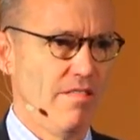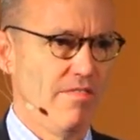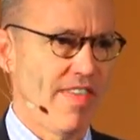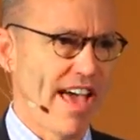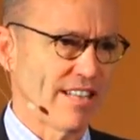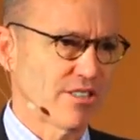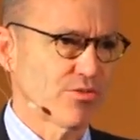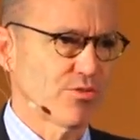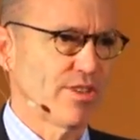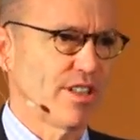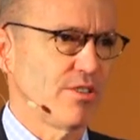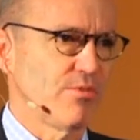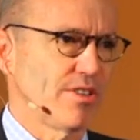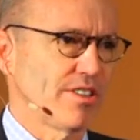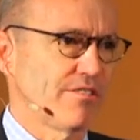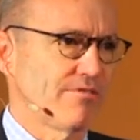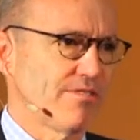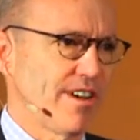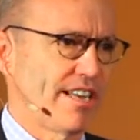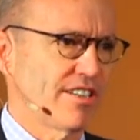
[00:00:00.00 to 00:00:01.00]
That's really
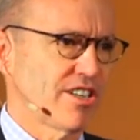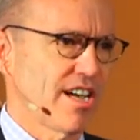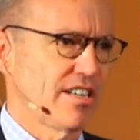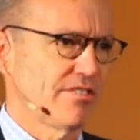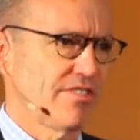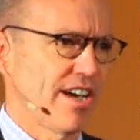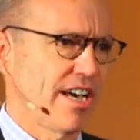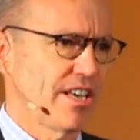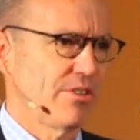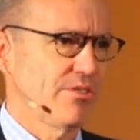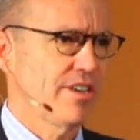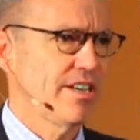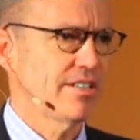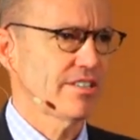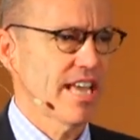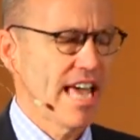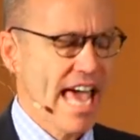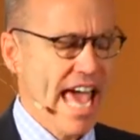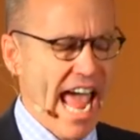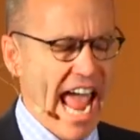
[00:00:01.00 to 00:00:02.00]
what the franchise value
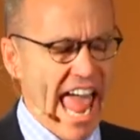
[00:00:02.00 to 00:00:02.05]
is.